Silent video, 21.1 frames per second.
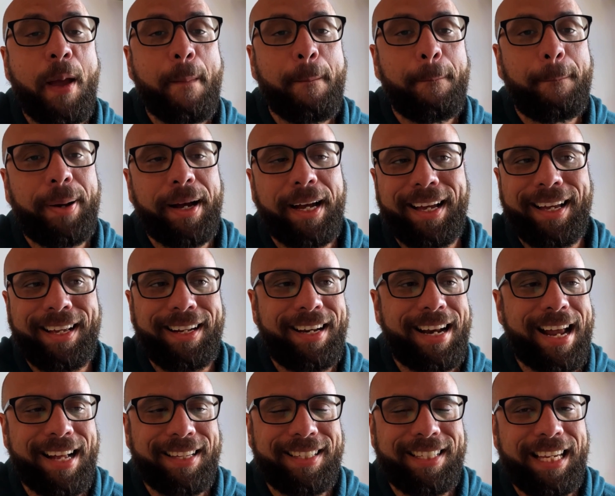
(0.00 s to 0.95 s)
but
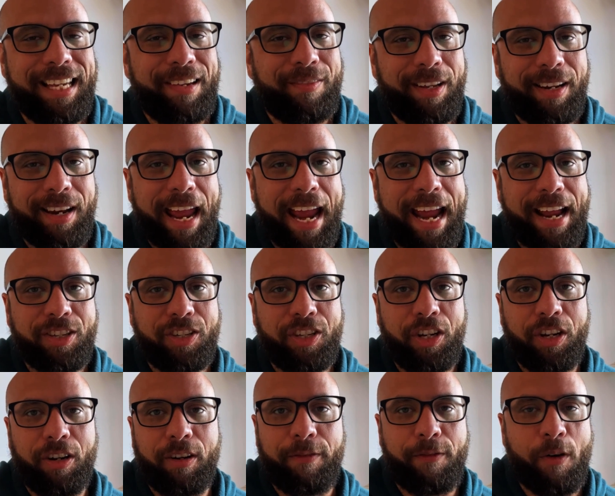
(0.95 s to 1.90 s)
not to even answer
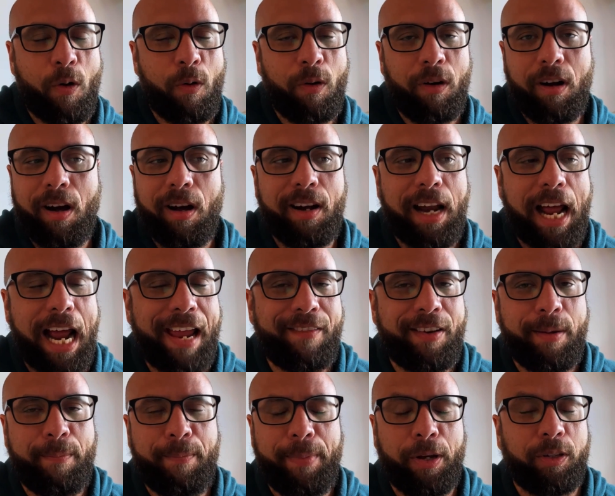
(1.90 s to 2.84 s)
your phone call, not
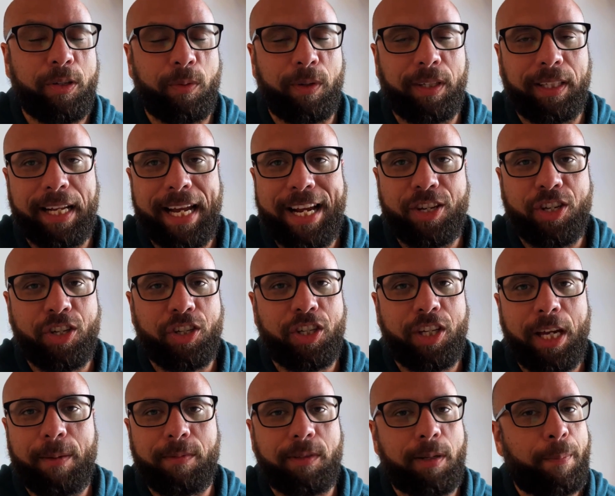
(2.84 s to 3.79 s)
even to build a
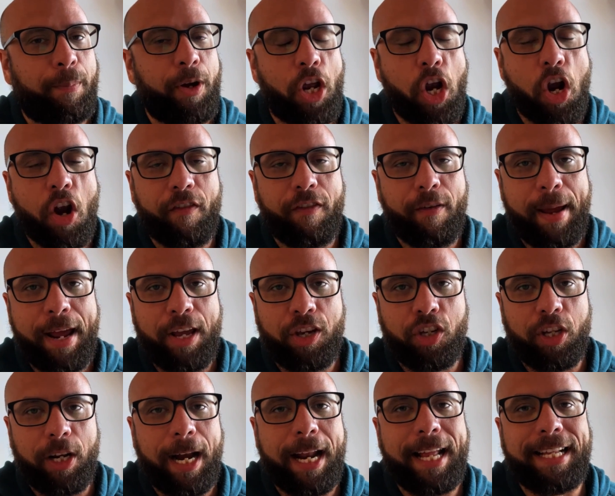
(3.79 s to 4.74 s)
relationship, to put your
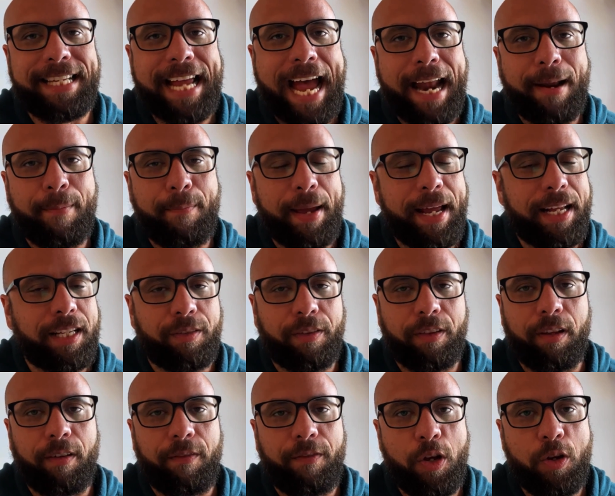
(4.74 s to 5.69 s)
information in a database for
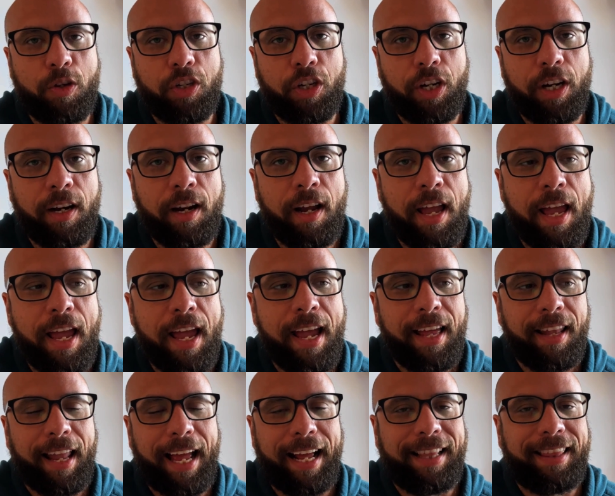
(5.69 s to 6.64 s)
the future,
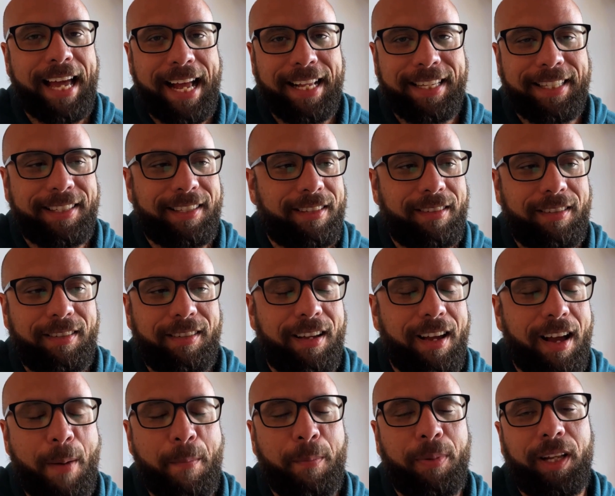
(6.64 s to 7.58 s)
like that's
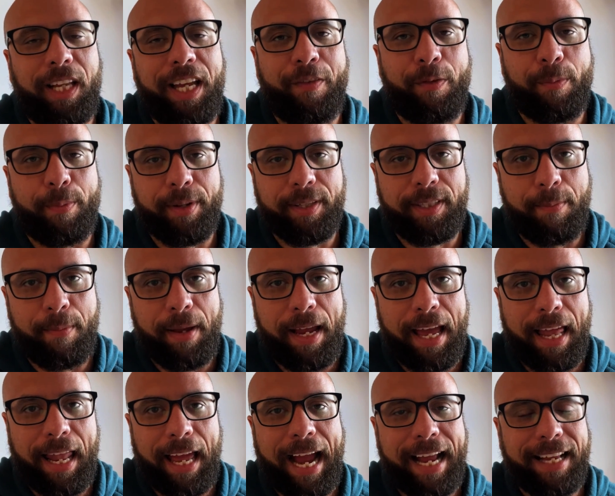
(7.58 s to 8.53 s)
unbelievable to
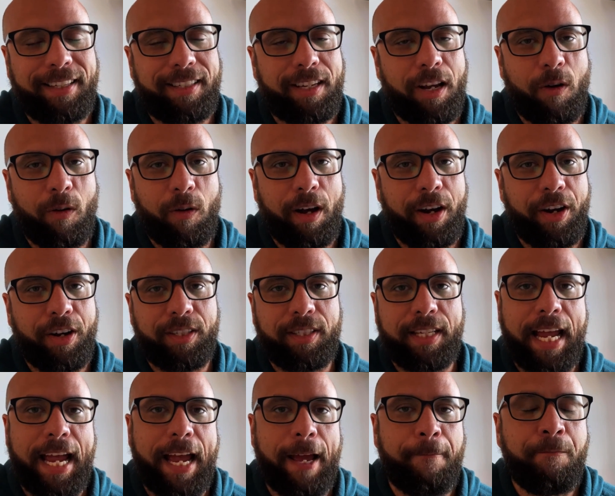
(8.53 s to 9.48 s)
me. Like I don't
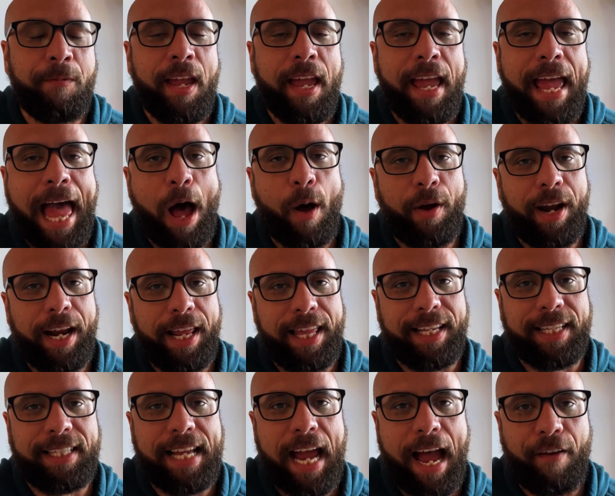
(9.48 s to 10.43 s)
understand how any of
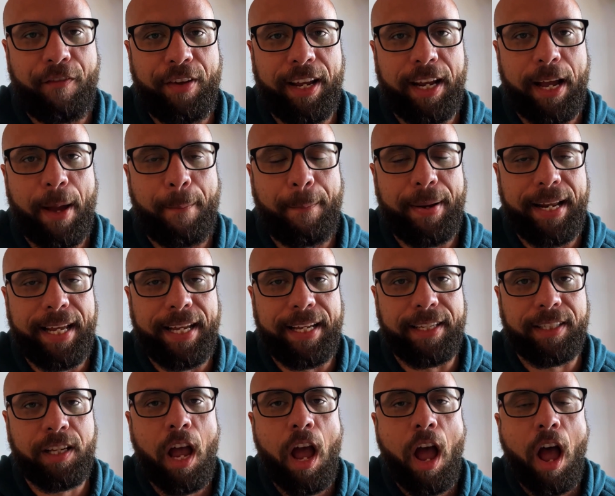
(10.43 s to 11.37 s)
these staffing
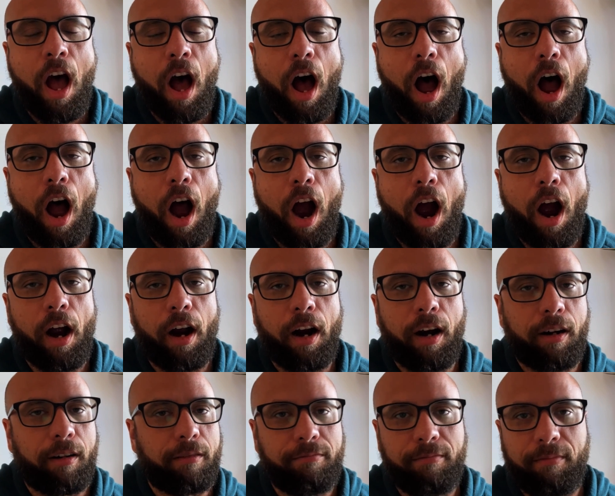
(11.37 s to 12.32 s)
companies
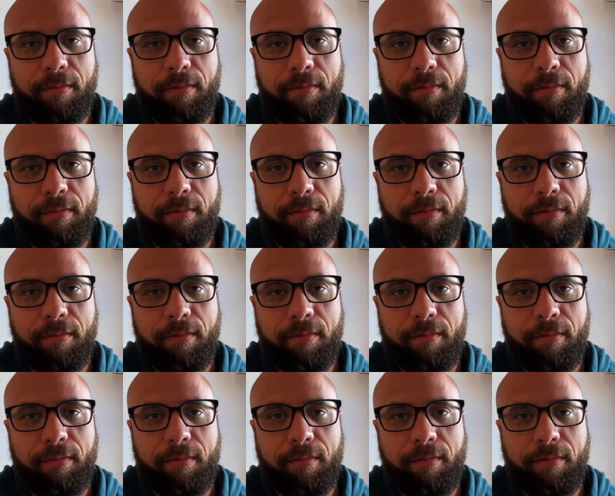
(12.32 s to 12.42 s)
are